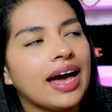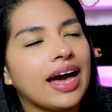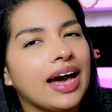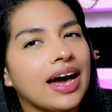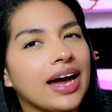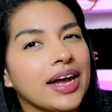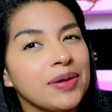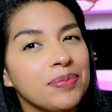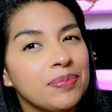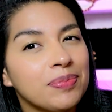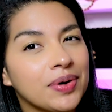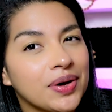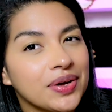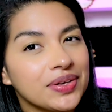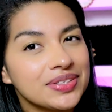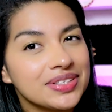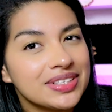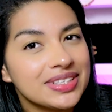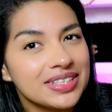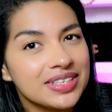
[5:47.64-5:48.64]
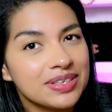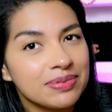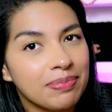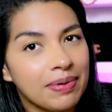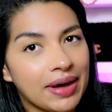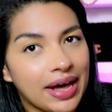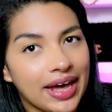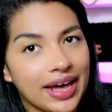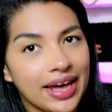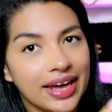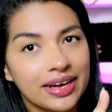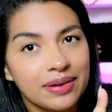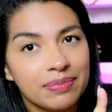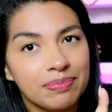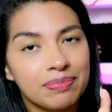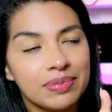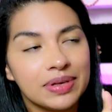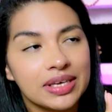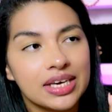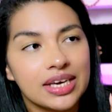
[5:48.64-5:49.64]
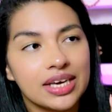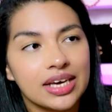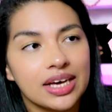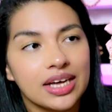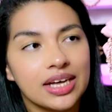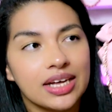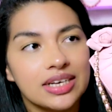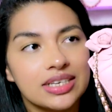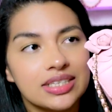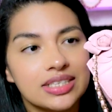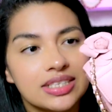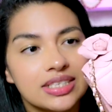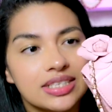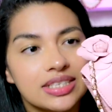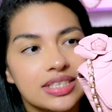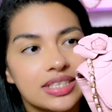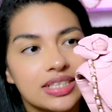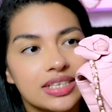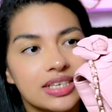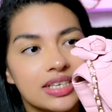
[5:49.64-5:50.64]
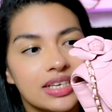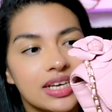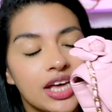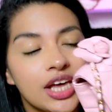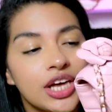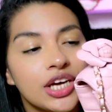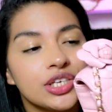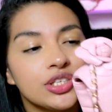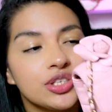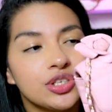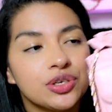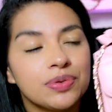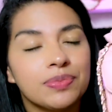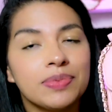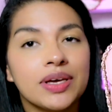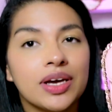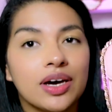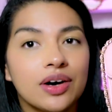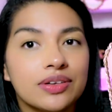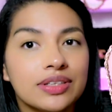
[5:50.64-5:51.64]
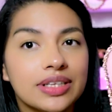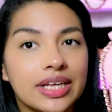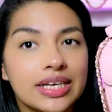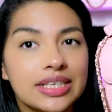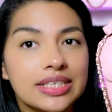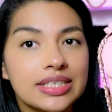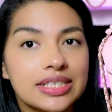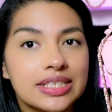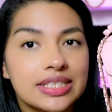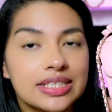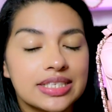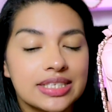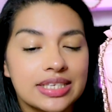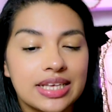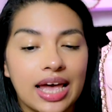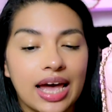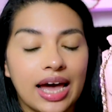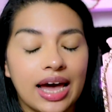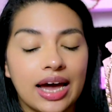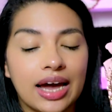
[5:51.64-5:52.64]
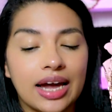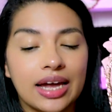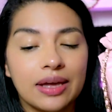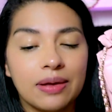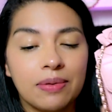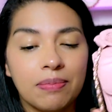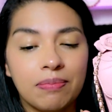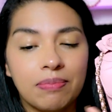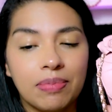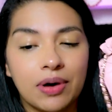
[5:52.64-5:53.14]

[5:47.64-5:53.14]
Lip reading: I bought this bag because, to be honest, I